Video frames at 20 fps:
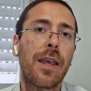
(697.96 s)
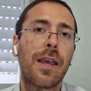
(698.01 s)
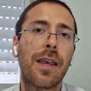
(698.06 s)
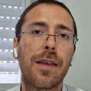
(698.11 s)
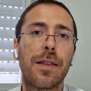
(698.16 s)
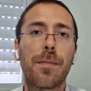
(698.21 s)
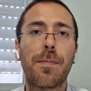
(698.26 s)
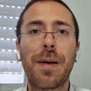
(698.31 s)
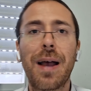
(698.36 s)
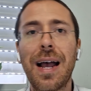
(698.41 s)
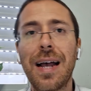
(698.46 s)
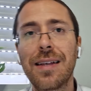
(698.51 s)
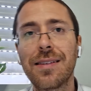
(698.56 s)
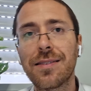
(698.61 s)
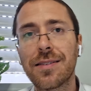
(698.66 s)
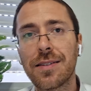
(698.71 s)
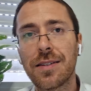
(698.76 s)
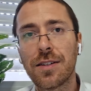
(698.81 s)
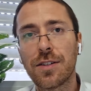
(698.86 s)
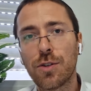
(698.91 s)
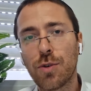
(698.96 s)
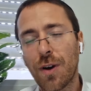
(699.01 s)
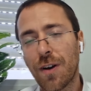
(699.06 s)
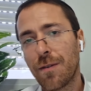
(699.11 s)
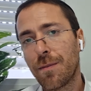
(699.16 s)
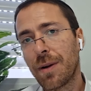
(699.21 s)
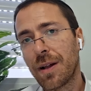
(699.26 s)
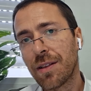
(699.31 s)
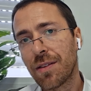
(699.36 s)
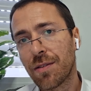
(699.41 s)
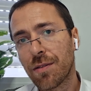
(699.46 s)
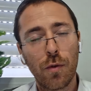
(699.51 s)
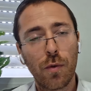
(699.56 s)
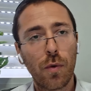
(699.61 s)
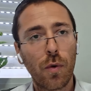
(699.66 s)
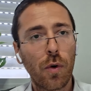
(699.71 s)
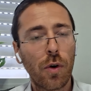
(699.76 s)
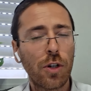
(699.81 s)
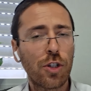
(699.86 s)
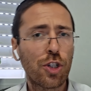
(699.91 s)
in the past 12 months.
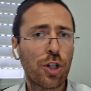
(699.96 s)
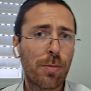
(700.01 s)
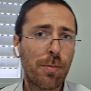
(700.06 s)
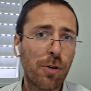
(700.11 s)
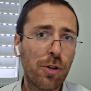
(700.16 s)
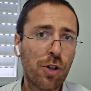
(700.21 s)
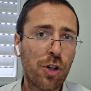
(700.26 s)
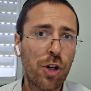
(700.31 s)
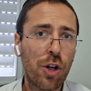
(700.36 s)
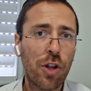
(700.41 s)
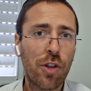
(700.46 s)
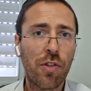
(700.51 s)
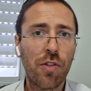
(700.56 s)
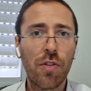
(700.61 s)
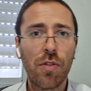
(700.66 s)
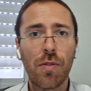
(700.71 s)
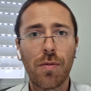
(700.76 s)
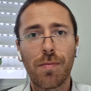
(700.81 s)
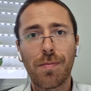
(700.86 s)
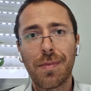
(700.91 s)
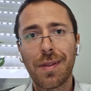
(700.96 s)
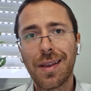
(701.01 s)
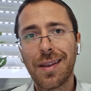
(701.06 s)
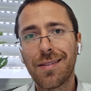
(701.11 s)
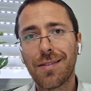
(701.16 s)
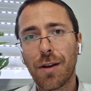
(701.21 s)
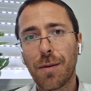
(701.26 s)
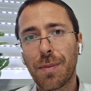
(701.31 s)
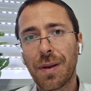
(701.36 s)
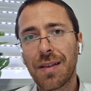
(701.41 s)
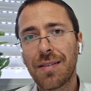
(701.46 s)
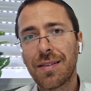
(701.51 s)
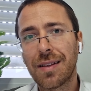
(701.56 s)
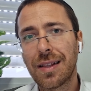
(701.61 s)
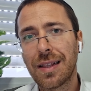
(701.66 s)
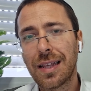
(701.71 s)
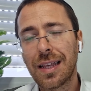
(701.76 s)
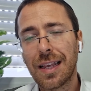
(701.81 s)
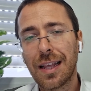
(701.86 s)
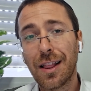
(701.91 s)
For durable goods, these are
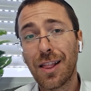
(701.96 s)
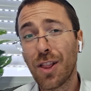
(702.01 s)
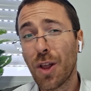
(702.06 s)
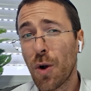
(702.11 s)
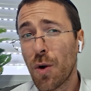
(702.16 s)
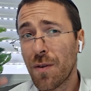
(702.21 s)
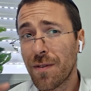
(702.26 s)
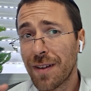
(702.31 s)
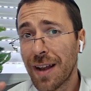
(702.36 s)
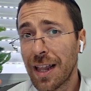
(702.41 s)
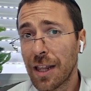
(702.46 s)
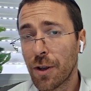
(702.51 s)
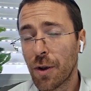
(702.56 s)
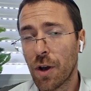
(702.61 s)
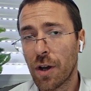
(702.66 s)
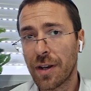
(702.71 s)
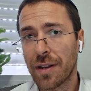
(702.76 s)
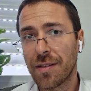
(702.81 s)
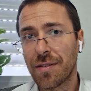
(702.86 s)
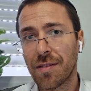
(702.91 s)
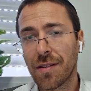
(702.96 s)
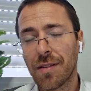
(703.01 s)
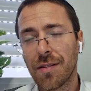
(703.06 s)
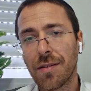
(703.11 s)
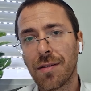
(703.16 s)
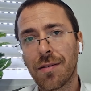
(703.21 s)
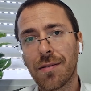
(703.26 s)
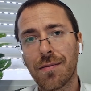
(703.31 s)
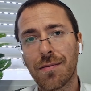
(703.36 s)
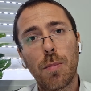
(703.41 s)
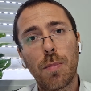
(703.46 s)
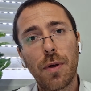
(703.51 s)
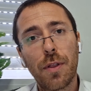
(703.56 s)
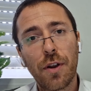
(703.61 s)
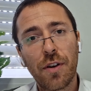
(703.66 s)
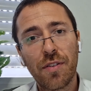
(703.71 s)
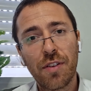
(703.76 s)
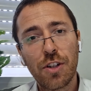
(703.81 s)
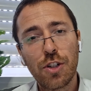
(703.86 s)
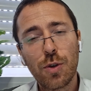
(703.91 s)
basically lower value audiences, but there
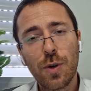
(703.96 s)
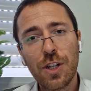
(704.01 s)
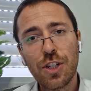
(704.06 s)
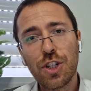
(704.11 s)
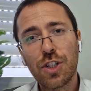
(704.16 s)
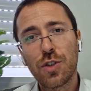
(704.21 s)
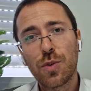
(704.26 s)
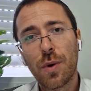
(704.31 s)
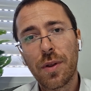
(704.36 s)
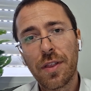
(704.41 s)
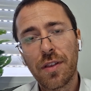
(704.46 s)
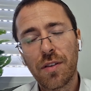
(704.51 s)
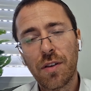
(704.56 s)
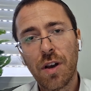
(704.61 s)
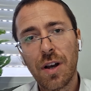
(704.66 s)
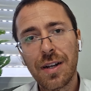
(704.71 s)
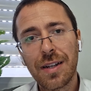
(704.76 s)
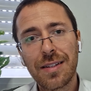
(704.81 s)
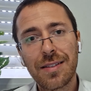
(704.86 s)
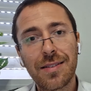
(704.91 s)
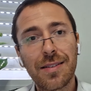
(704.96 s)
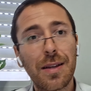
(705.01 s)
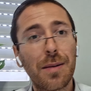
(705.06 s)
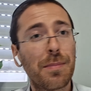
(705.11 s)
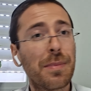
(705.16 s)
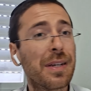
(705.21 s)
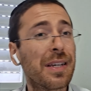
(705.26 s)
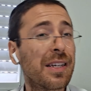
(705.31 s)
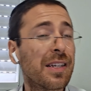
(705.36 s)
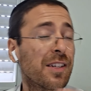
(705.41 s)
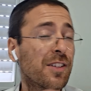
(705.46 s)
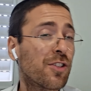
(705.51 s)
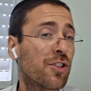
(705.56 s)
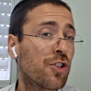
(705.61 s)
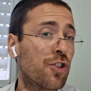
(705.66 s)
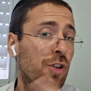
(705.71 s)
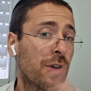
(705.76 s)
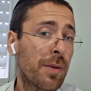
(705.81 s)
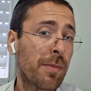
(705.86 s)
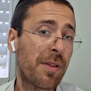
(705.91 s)
are situations where this audience can be
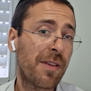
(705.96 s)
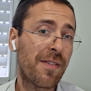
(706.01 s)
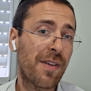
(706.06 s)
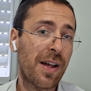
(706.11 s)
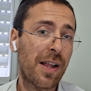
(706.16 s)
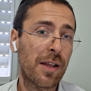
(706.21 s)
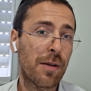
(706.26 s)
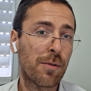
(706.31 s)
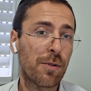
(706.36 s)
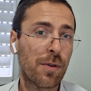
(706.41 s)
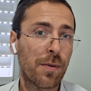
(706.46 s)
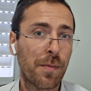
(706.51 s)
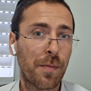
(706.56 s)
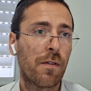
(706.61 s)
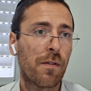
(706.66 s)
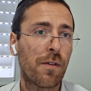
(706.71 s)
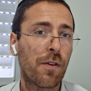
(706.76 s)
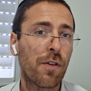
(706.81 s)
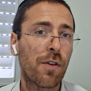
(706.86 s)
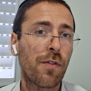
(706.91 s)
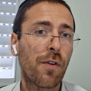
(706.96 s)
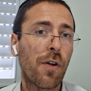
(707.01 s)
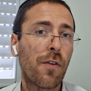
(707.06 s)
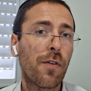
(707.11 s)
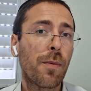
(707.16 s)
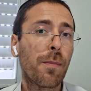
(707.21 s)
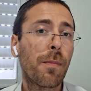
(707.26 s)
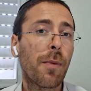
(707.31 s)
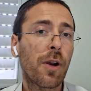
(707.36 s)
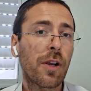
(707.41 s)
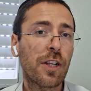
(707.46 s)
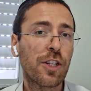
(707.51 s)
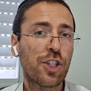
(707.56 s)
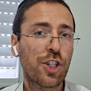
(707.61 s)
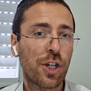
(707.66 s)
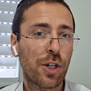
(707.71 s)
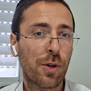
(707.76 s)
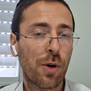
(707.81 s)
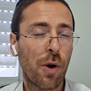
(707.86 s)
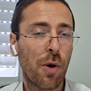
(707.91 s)
extremely valuable. First of all, for market
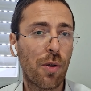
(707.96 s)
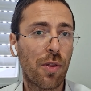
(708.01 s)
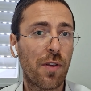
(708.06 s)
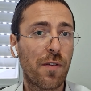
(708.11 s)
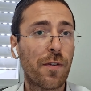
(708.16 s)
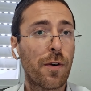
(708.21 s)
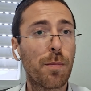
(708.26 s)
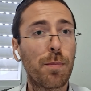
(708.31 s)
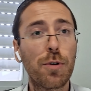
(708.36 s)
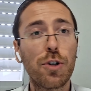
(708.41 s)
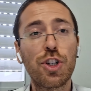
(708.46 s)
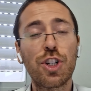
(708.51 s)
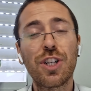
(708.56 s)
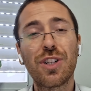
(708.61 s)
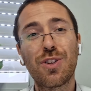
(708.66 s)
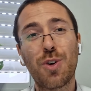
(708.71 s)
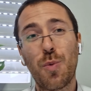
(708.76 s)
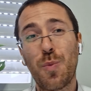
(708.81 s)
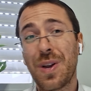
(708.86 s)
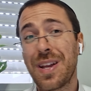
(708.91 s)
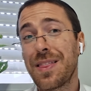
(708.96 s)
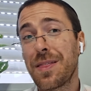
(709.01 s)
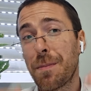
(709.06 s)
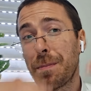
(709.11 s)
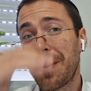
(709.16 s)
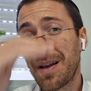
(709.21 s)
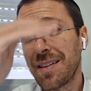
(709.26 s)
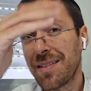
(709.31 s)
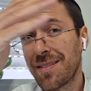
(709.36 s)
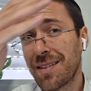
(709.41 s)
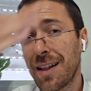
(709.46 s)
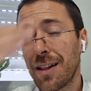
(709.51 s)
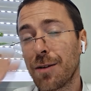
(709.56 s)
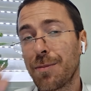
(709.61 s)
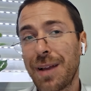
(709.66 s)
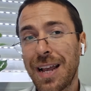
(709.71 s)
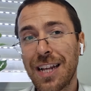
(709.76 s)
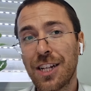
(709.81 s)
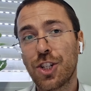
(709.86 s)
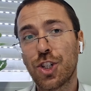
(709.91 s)
share growth, if you're pushing to win the bestseller
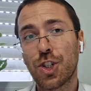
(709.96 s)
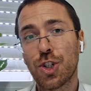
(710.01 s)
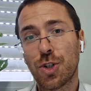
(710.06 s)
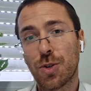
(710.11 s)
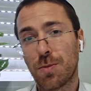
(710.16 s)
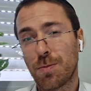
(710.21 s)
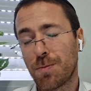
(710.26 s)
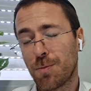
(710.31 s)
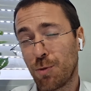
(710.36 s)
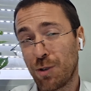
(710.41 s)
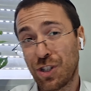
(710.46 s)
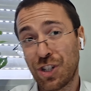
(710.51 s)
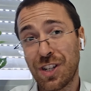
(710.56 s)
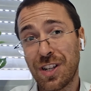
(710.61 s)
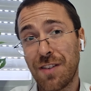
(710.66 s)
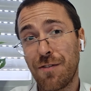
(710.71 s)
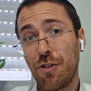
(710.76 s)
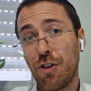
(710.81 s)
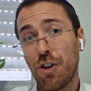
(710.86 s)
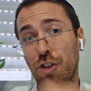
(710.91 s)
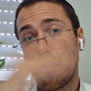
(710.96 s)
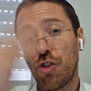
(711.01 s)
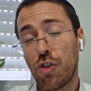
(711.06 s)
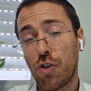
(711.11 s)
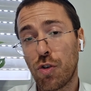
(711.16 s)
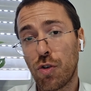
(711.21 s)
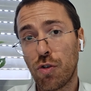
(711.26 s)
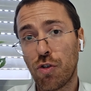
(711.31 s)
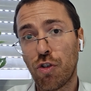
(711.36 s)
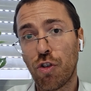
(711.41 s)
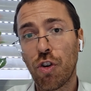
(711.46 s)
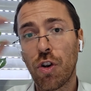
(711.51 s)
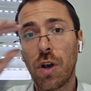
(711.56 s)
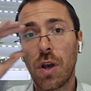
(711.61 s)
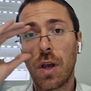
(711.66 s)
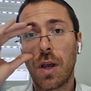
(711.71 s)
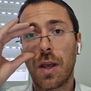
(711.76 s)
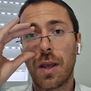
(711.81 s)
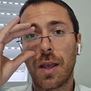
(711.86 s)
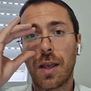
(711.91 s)
badge, which can give you a huge
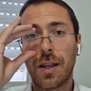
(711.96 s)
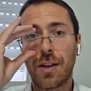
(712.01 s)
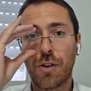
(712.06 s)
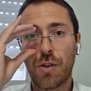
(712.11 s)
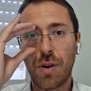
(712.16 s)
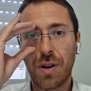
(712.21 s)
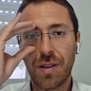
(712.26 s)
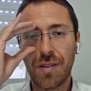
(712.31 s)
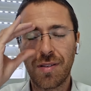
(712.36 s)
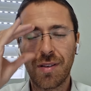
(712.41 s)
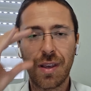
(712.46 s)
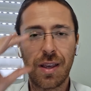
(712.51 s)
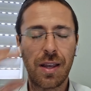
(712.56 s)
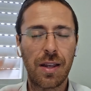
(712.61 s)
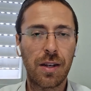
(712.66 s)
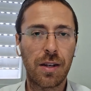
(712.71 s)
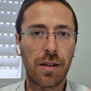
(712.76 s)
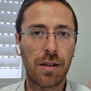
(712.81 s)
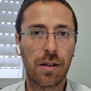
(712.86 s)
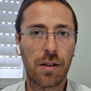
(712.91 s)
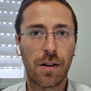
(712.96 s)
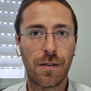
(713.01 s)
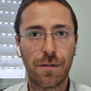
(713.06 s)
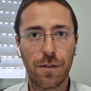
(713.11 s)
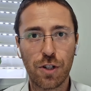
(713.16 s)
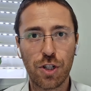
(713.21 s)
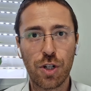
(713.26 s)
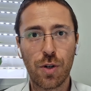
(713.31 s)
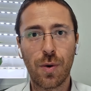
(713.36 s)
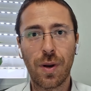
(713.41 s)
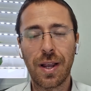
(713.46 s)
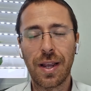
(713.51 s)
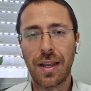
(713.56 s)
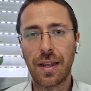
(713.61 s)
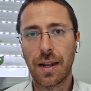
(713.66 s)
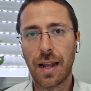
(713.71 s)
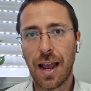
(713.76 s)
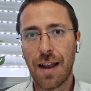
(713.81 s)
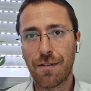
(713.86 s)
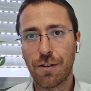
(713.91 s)
increase in conversion
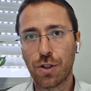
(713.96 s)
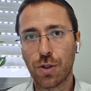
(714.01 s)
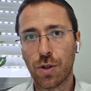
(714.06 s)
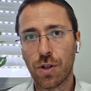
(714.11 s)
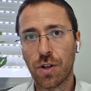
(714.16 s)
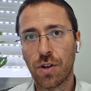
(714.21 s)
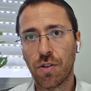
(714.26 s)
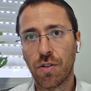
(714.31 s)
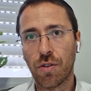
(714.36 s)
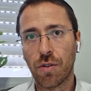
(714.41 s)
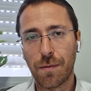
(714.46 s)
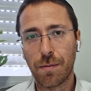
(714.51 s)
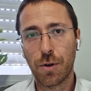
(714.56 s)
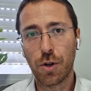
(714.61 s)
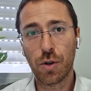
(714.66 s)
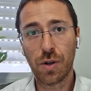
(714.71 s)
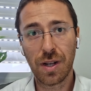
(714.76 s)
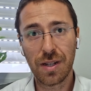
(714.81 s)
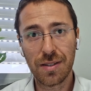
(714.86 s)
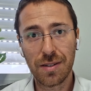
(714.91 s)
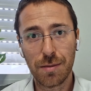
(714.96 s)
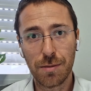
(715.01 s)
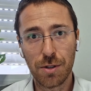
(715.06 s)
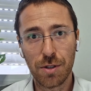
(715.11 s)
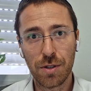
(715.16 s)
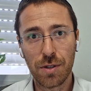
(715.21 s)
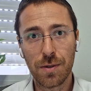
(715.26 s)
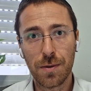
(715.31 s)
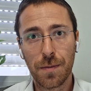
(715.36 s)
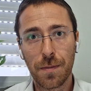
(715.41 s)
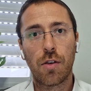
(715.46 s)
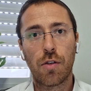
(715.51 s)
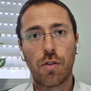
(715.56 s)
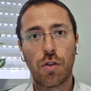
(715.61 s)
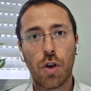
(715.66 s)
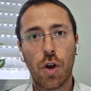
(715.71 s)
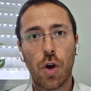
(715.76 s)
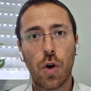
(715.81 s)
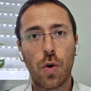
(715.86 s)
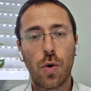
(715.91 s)
rate, average orders from new customers,
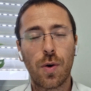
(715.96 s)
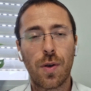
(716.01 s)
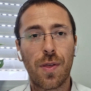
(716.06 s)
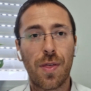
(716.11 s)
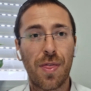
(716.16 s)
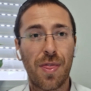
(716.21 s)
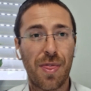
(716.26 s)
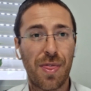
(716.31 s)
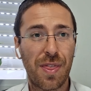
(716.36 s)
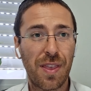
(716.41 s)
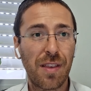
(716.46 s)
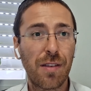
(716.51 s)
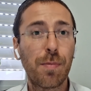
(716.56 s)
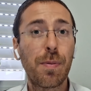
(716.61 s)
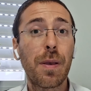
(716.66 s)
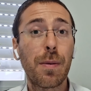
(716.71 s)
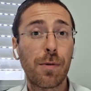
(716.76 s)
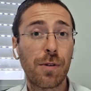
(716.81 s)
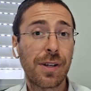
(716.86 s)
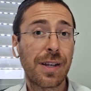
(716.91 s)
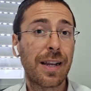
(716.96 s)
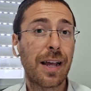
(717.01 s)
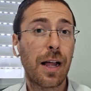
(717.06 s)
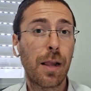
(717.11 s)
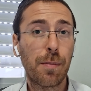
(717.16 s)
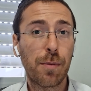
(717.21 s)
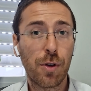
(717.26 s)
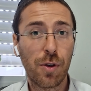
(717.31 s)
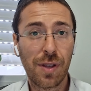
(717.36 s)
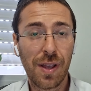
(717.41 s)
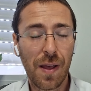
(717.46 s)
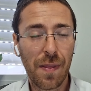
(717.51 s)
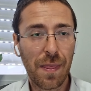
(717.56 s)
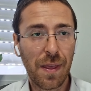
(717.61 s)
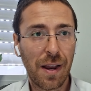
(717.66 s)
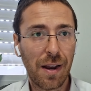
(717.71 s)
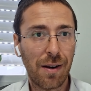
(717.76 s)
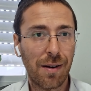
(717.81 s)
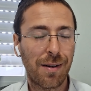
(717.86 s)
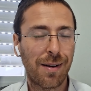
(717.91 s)
so these people can help you get
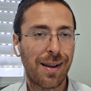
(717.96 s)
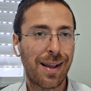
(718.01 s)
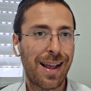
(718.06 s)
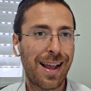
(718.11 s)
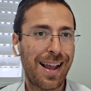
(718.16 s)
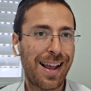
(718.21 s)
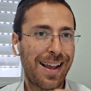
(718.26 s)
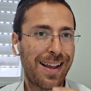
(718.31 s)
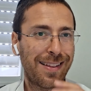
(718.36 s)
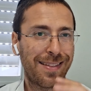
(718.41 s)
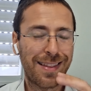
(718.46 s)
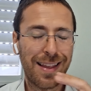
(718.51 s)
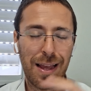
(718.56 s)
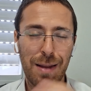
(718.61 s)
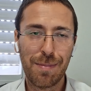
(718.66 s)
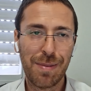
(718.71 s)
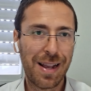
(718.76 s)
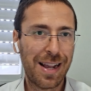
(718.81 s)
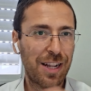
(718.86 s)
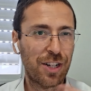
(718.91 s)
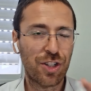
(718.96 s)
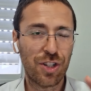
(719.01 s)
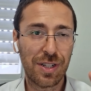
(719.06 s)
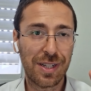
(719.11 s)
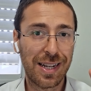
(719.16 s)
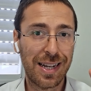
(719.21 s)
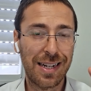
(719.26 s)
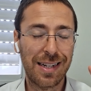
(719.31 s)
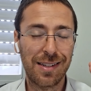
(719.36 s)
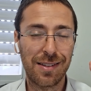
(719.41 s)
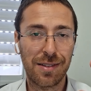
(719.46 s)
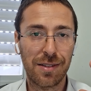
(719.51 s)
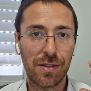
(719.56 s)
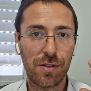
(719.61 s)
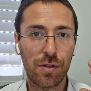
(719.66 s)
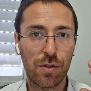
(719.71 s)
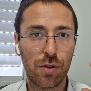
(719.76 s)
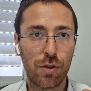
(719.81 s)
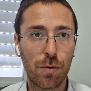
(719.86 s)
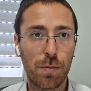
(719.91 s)
there. And that badge, again, is
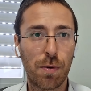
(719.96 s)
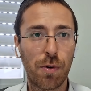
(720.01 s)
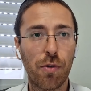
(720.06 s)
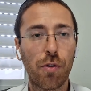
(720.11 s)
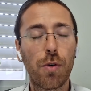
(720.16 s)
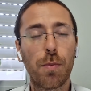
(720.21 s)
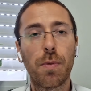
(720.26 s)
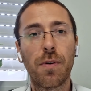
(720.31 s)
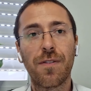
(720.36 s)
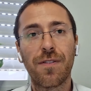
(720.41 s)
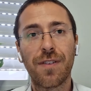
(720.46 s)
super, super